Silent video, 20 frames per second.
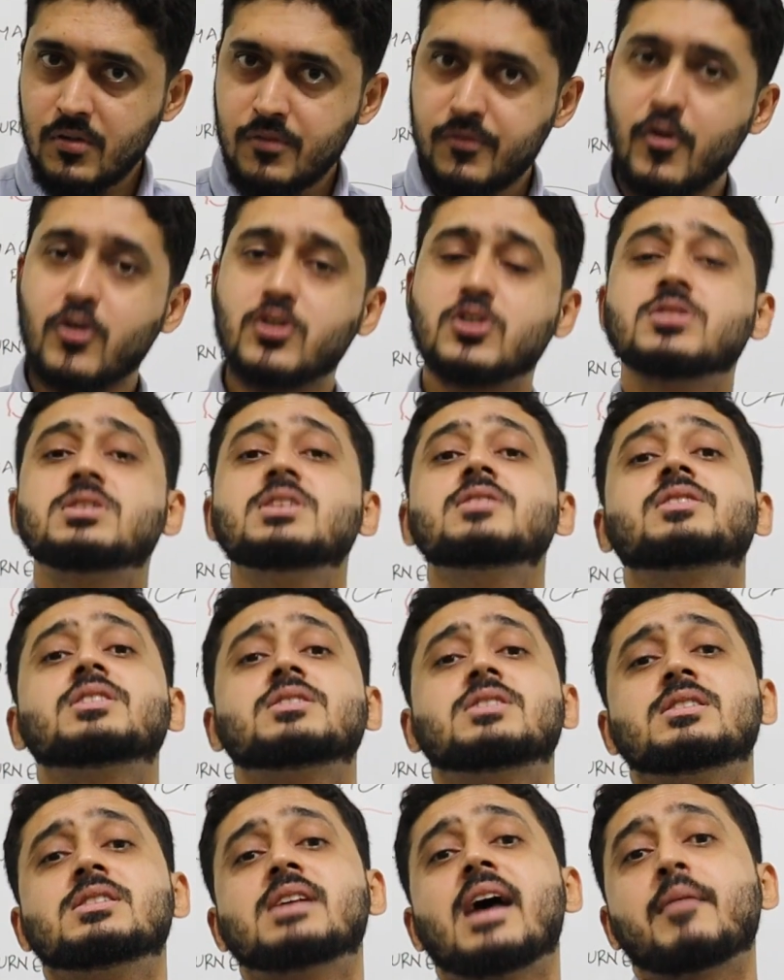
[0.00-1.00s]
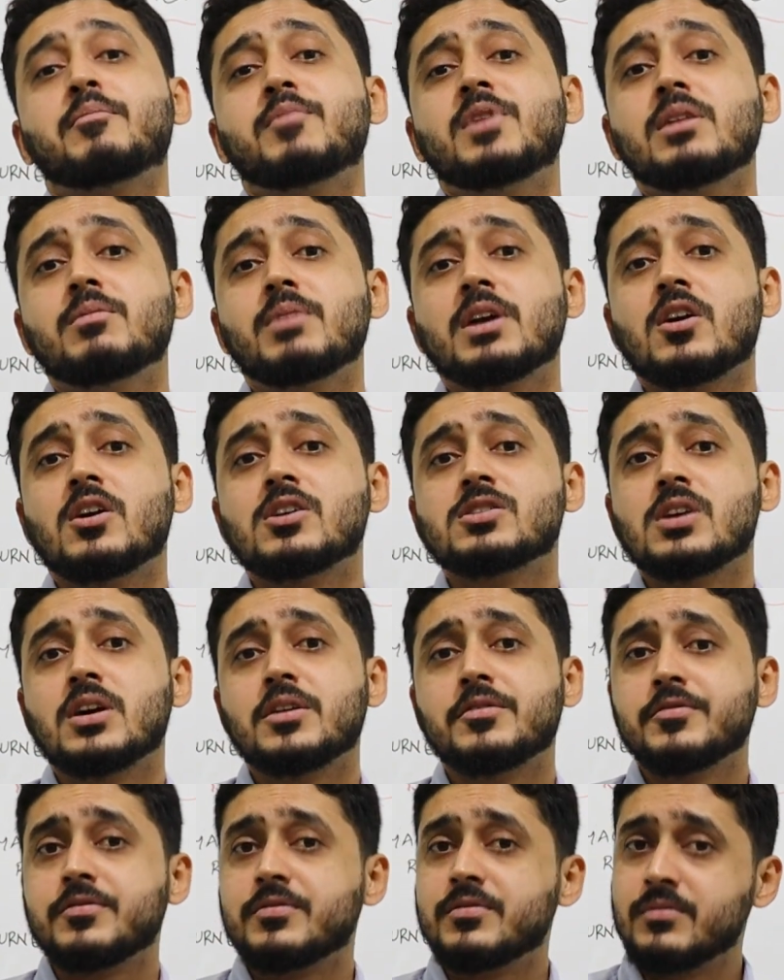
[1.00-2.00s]
Photosynthesis is happening because
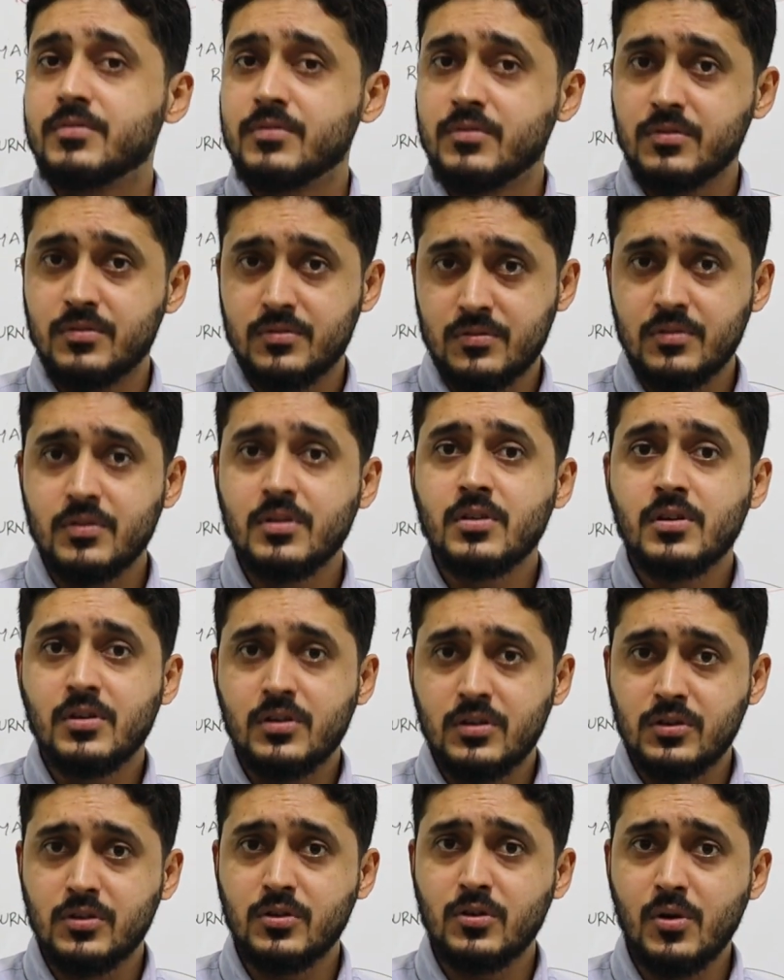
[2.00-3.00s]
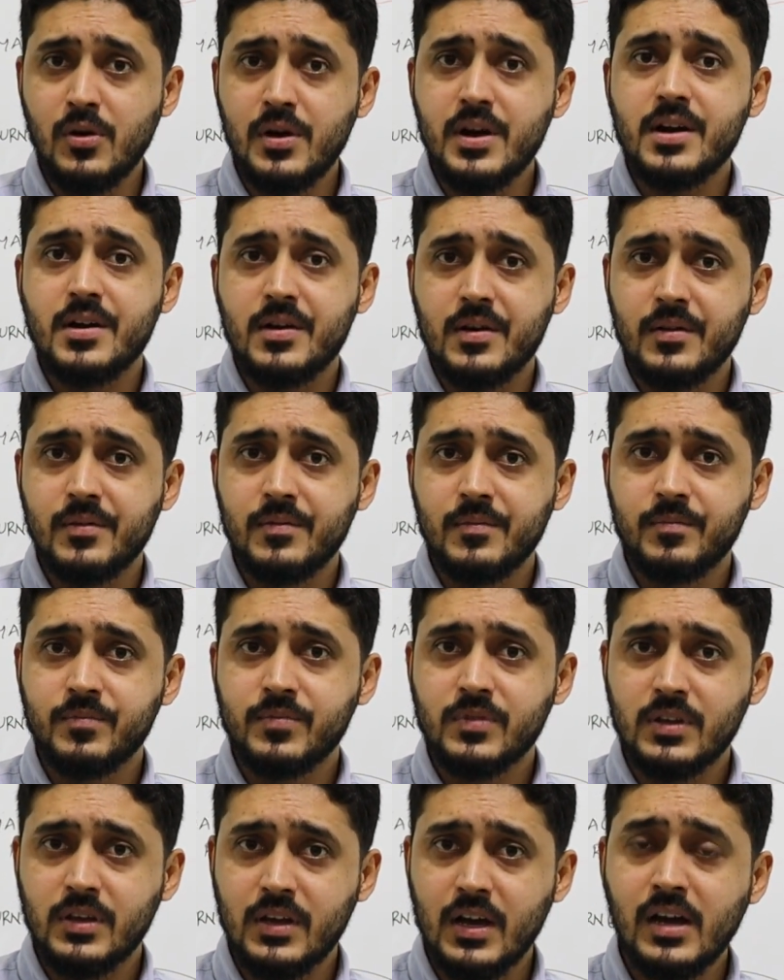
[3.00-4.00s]
of, it.
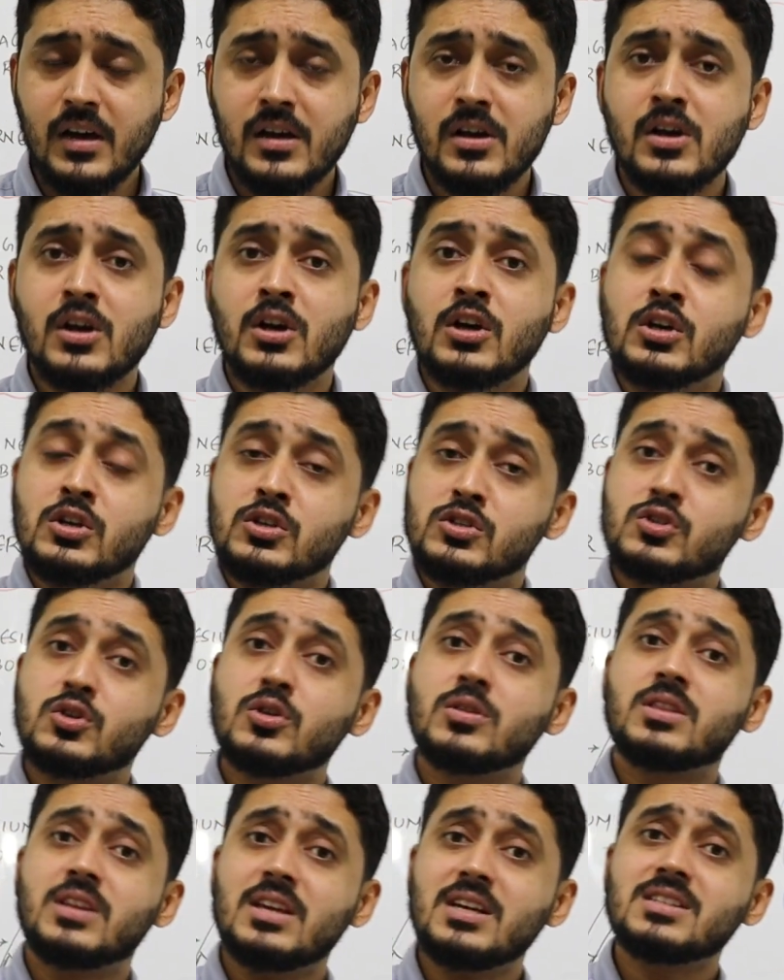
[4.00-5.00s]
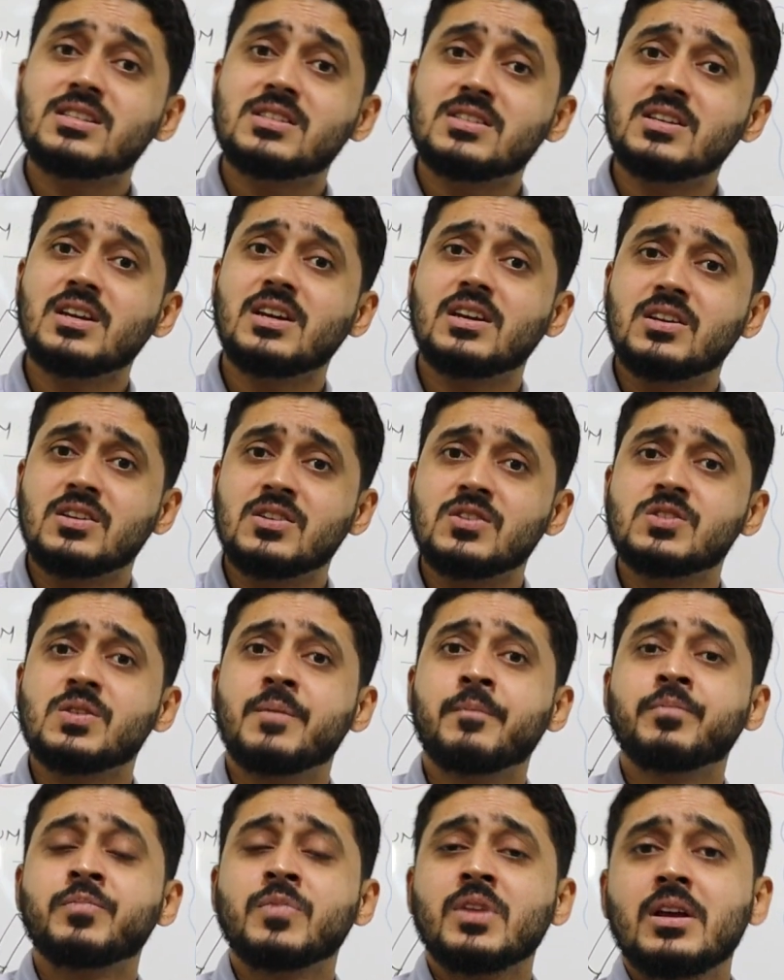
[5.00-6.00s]
Yeah? So these
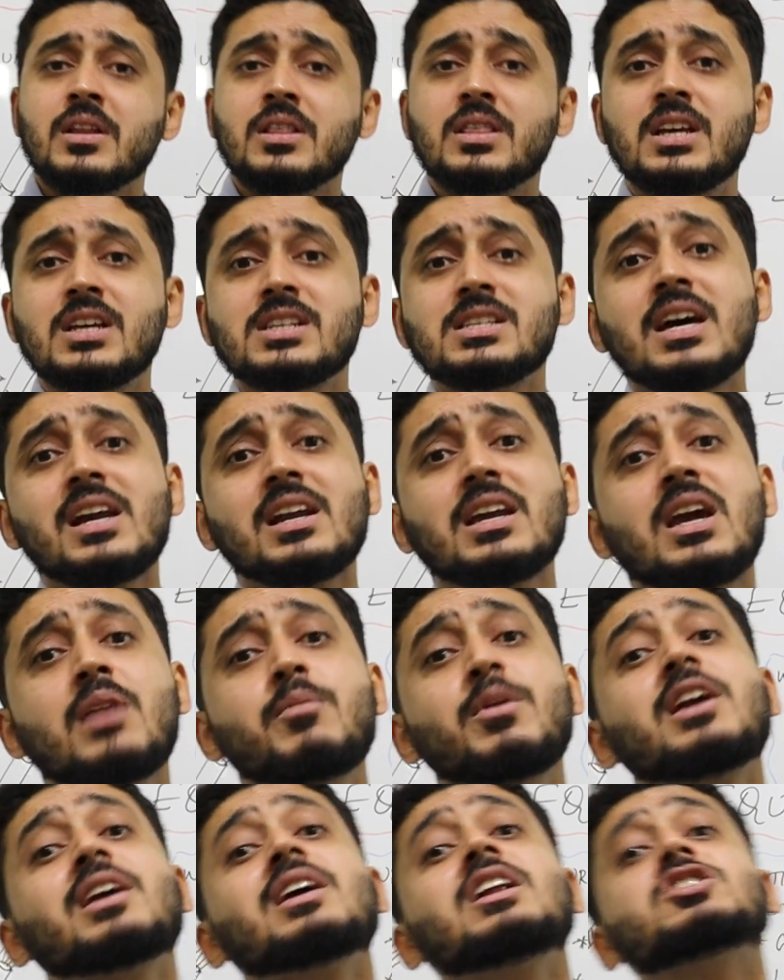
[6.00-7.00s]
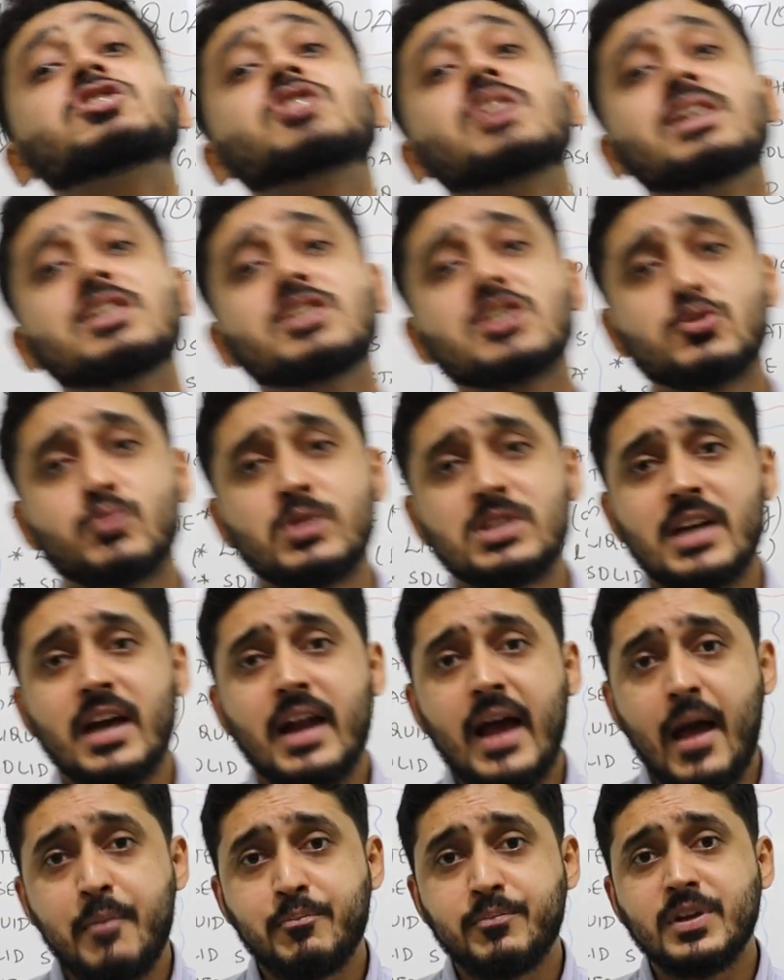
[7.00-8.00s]
things, these are chemical changes which
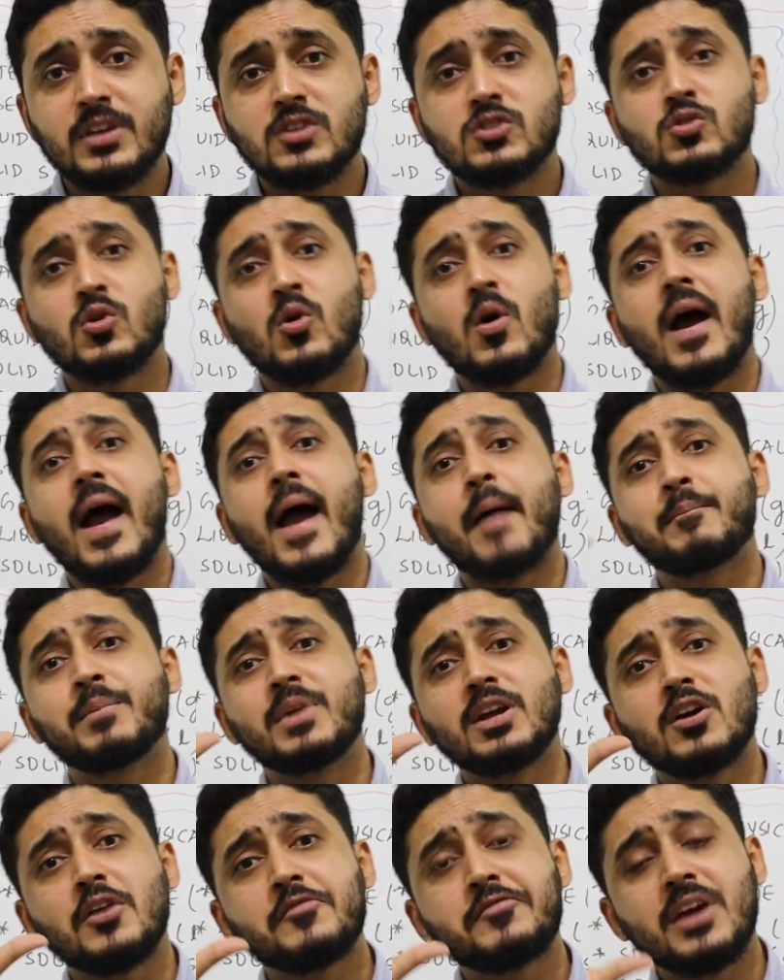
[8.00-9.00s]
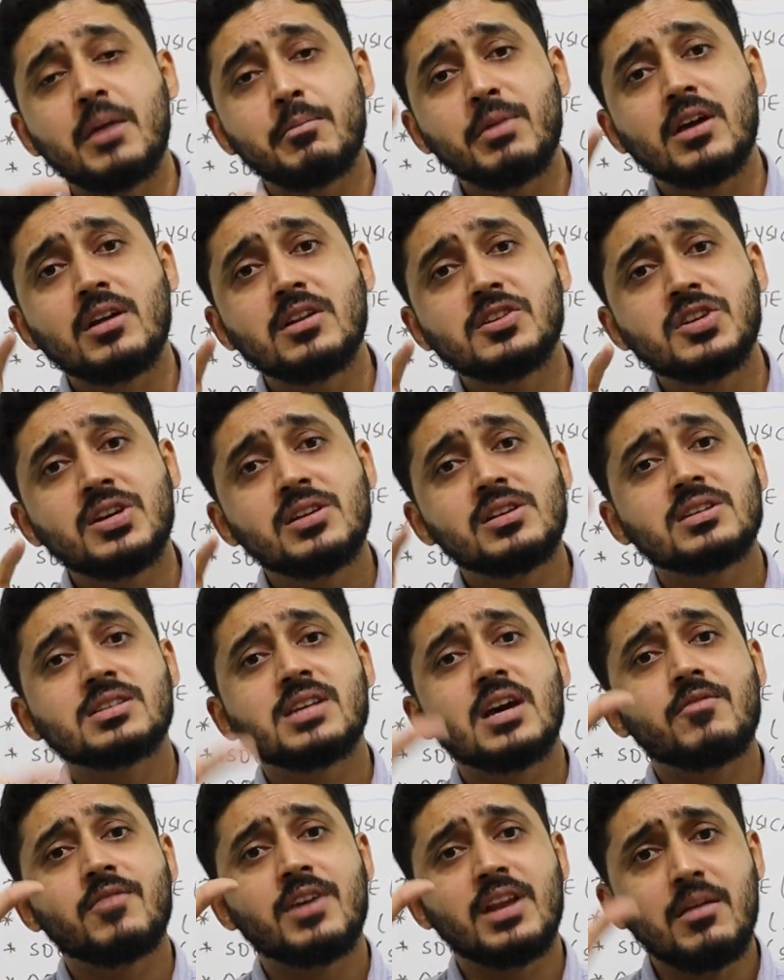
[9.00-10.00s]
are happening. So happening of chemical changes
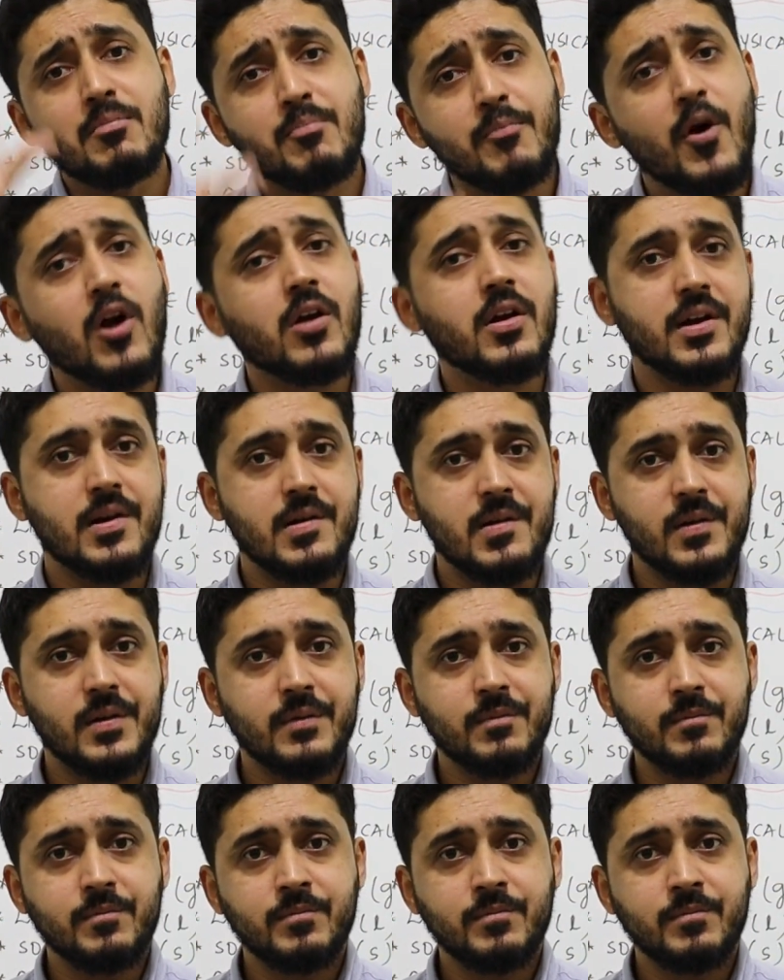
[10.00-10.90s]
are very important.